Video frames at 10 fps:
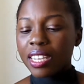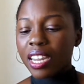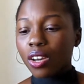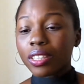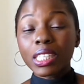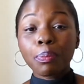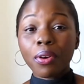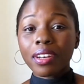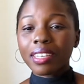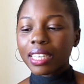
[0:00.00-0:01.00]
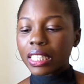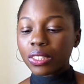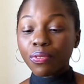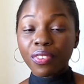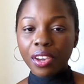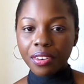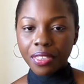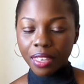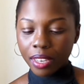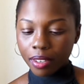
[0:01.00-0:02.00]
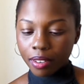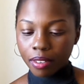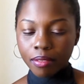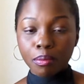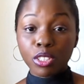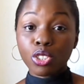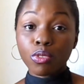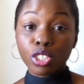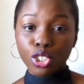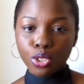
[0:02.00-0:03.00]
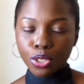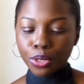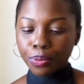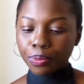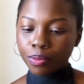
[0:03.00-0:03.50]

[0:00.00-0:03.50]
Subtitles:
Now this product is very thick. I'm just going to show you.